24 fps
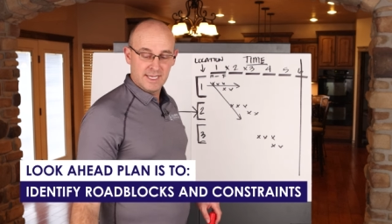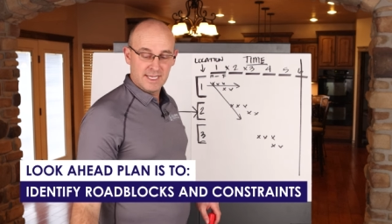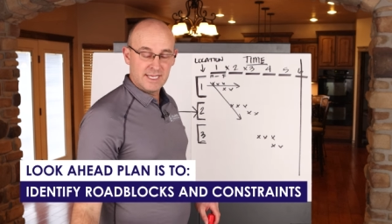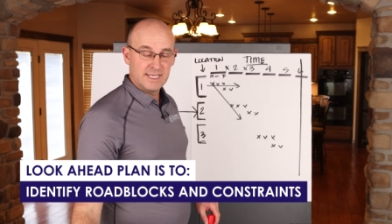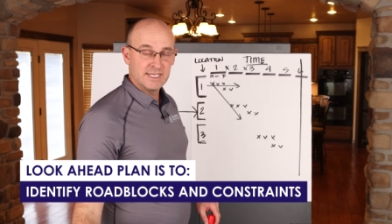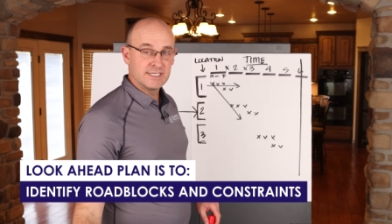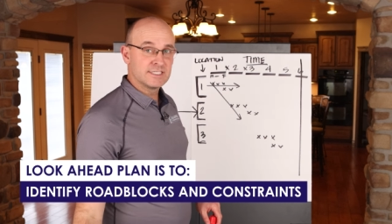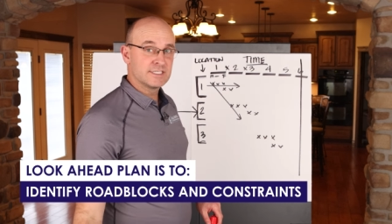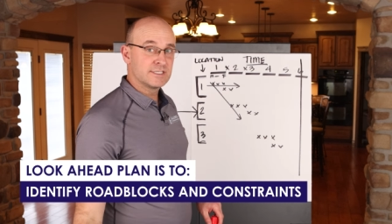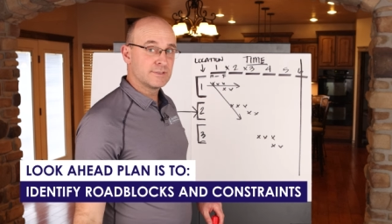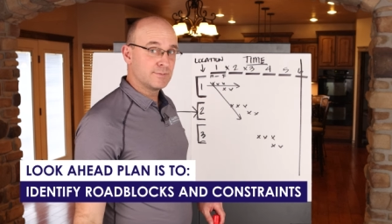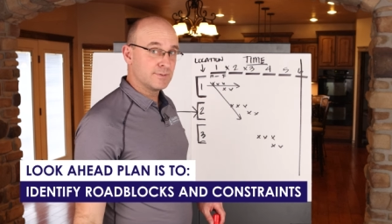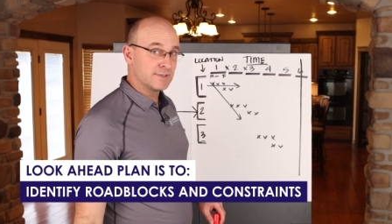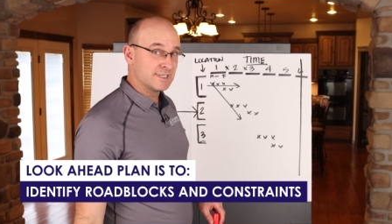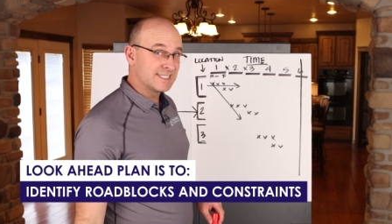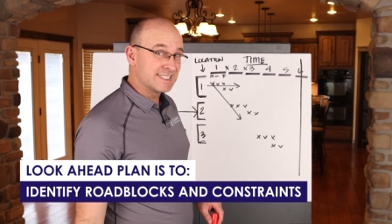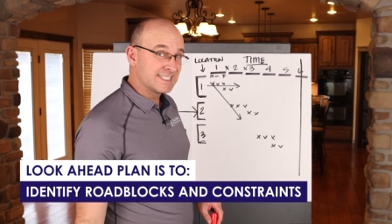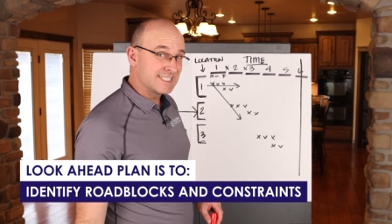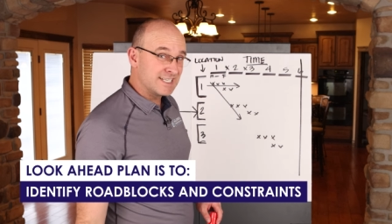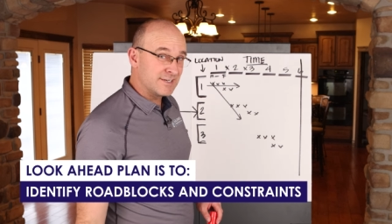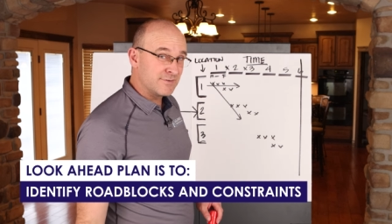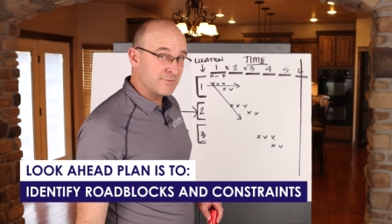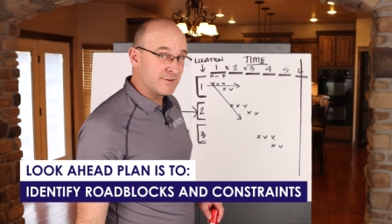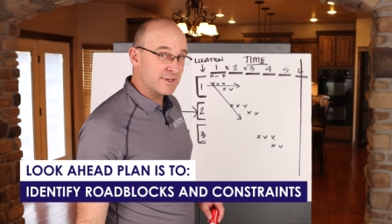is
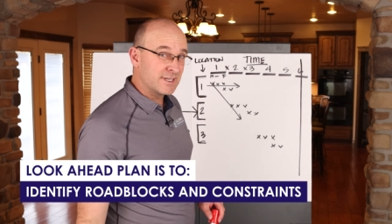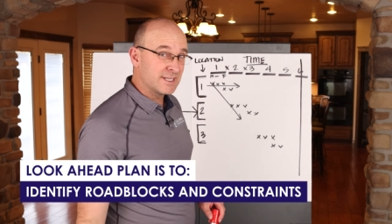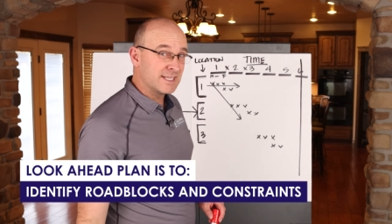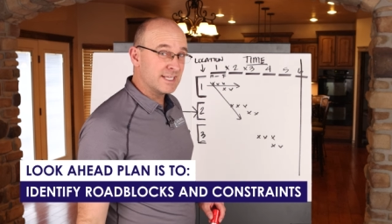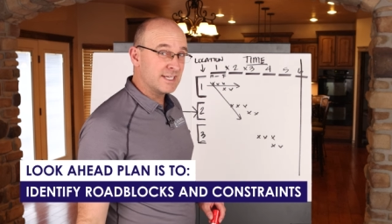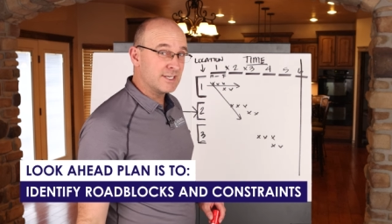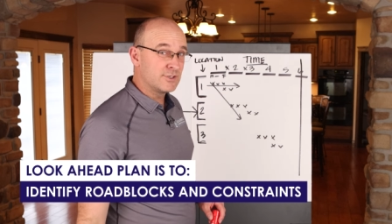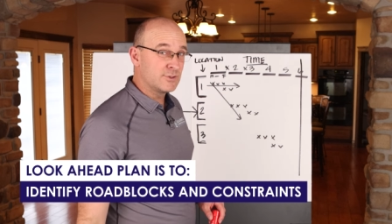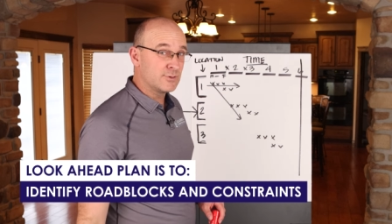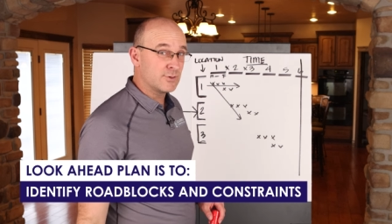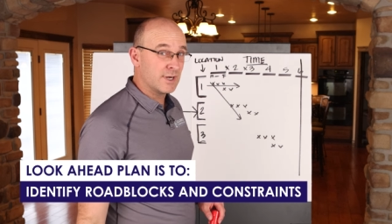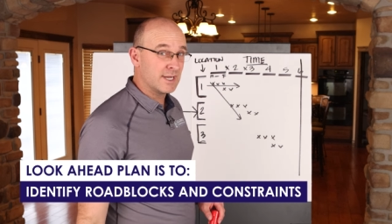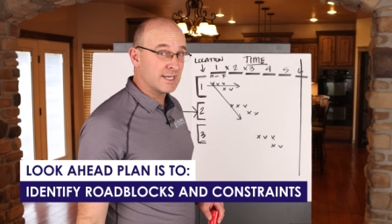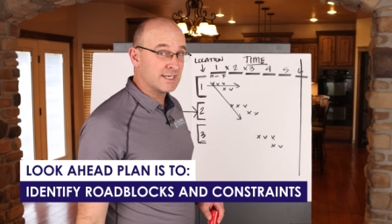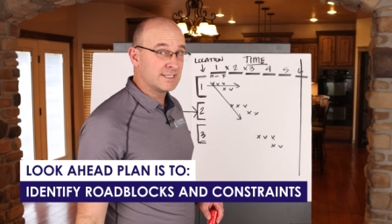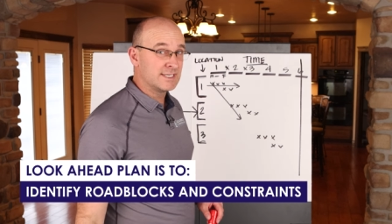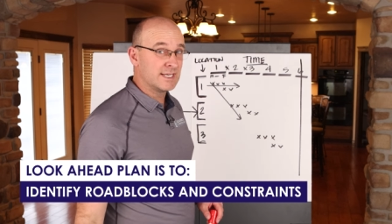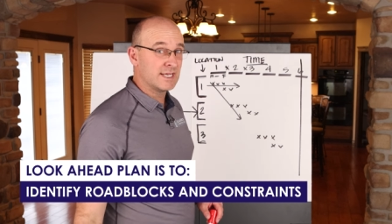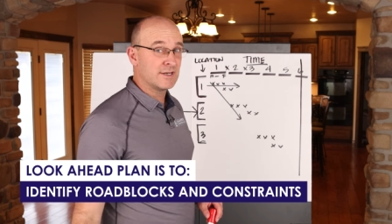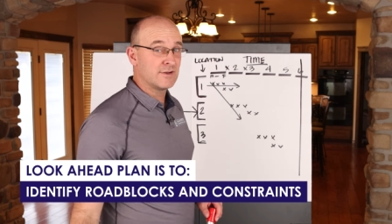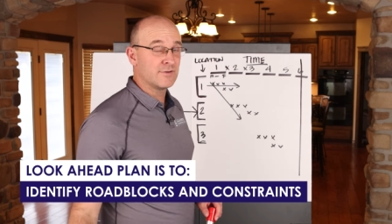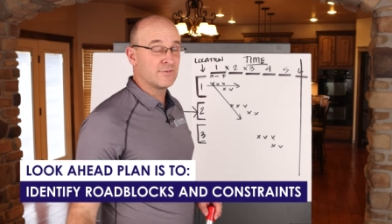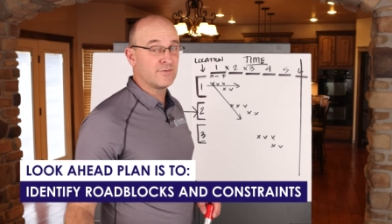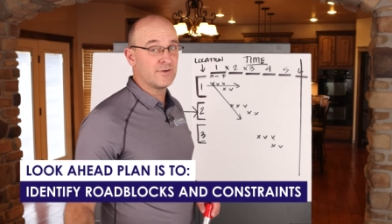specifically to
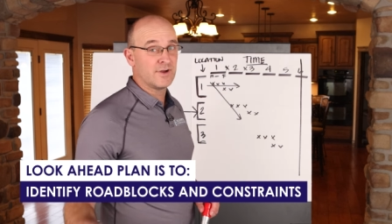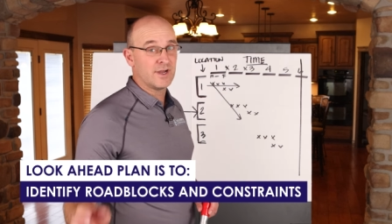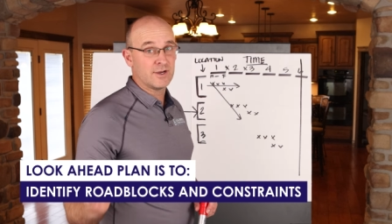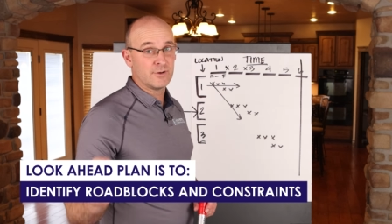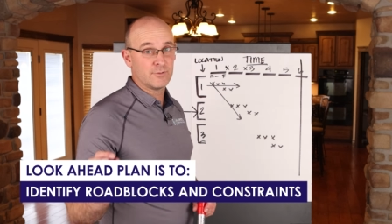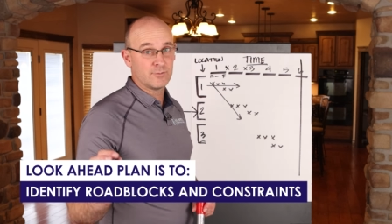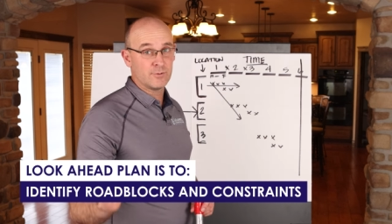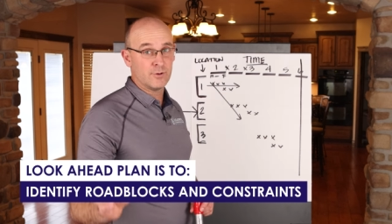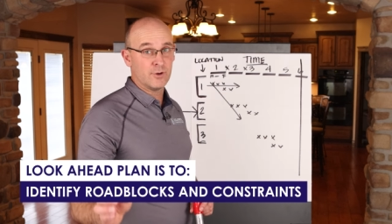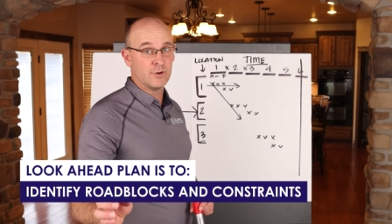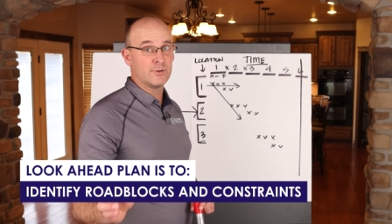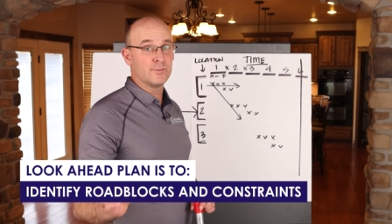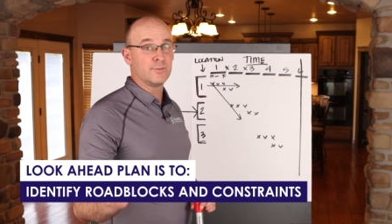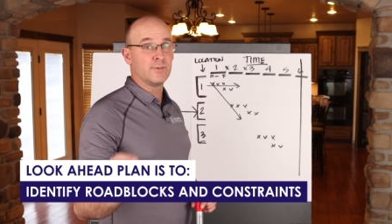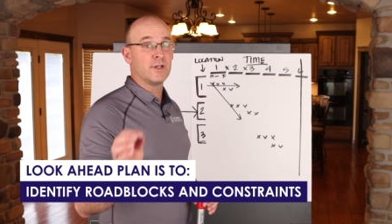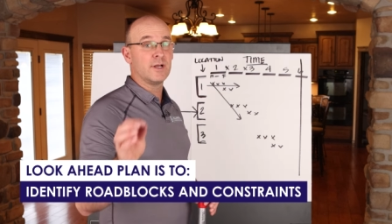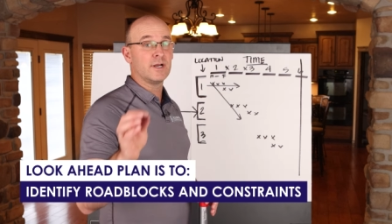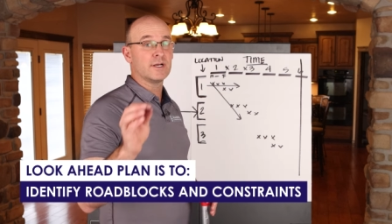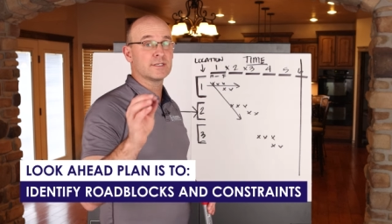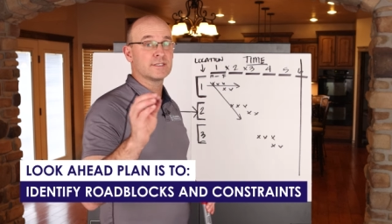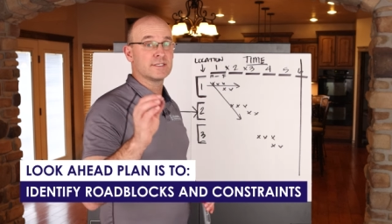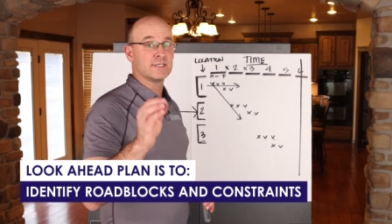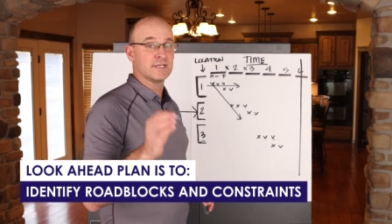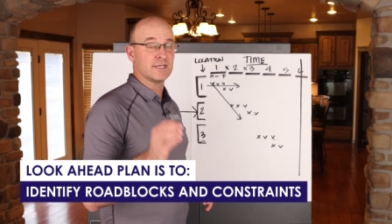identify
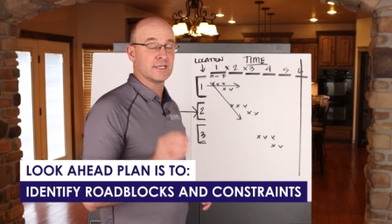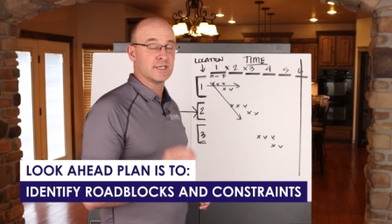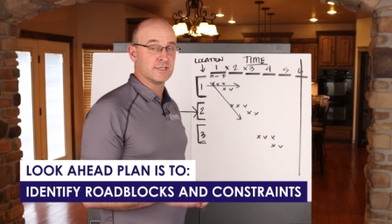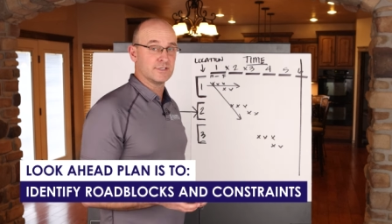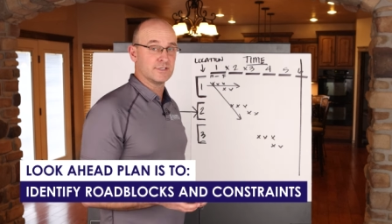roadblocks and